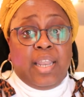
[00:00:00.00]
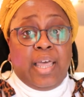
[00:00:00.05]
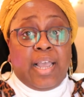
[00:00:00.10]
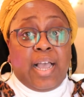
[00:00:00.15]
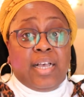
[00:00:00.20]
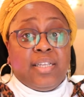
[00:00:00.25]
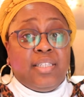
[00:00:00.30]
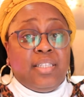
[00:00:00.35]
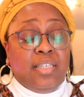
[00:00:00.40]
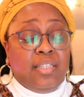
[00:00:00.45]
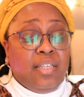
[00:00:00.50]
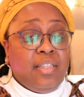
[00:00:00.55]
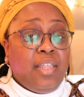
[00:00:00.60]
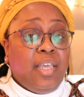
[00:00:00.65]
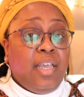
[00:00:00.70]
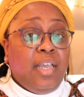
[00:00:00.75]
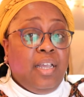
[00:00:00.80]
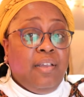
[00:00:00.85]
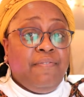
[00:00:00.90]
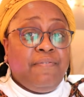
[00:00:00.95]
Like, I see that
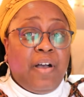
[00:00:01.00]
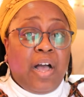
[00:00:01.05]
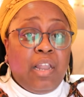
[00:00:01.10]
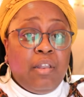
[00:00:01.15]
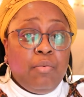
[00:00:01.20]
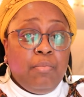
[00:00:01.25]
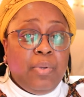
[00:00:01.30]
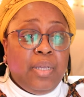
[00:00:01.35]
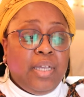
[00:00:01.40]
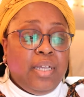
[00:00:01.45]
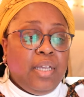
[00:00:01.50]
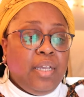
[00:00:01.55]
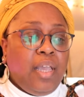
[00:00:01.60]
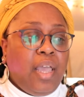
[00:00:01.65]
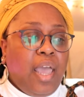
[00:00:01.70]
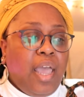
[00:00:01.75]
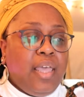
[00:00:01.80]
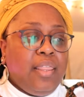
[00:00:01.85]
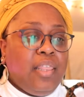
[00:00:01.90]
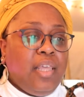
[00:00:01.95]
they follow me
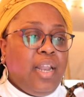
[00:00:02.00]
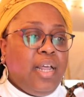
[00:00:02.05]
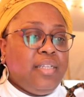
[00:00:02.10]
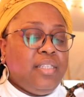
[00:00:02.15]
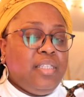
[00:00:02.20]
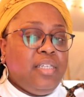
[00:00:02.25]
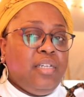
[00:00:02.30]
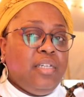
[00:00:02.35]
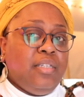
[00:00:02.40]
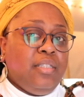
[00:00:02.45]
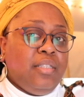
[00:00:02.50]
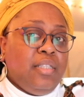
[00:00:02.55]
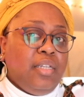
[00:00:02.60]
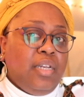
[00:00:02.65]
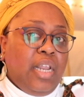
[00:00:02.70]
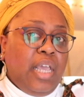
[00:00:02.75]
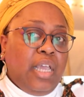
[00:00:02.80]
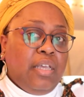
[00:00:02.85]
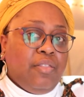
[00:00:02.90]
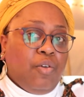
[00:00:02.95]
and then I see the
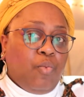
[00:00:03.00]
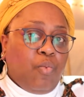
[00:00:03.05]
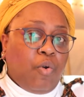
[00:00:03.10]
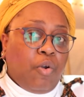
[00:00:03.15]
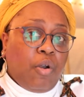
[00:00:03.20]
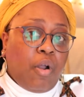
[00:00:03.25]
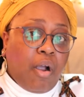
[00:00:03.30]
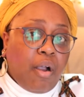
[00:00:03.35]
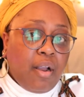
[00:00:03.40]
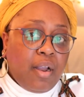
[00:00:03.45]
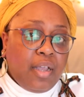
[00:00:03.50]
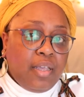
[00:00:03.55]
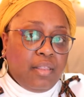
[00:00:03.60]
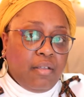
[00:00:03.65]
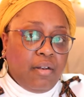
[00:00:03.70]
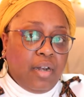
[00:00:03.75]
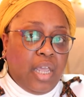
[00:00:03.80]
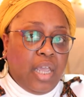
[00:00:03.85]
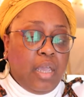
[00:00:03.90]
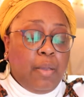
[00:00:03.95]
name, the word art in
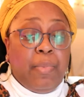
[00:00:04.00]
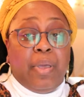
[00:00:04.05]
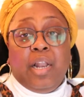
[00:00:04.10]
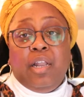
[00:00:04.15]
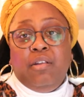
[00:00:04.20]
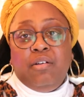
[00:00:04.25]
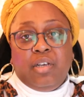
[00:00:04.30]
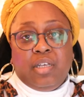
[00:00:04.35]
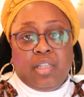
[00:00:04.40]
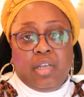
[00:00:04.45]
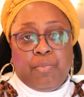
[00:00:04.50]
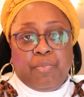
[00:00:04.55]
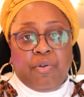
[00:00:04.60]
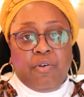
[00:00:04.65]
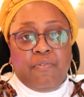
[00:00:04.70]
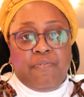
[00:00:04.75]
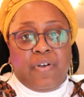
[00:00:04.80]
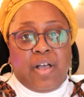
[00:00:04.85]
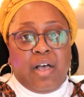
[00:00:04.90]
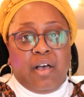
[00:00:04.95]
their name, and I look at their
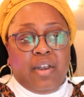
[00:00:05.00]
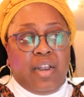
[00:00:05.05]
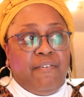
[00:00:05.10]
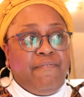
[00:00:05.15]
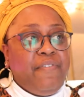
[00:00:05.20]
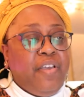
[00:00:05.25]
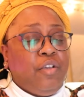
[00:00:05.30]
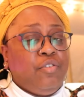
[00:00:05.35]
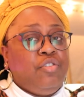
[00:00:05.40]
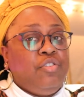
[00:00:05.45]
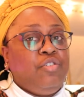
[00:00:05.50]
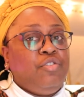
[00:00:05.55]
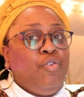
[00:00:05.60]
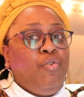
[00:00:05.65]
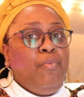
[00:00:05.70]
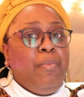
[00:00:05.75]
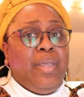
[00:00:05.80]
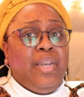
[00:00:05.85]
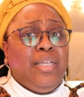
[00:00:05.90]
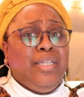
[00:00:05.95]
profile and I found
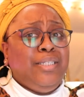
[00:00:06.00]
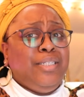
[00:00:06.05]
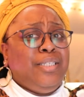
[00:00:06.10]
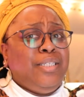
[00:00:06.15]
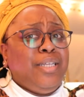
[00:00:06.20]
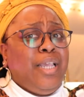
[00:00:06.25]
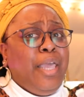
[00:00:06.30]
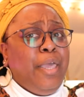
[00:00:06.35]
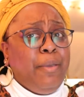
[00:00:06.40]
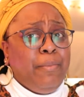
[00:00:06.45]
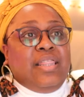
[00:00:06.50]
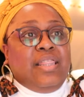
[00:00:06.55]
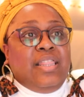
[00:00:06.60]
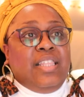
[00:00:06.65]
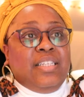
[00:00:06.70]
so many gems.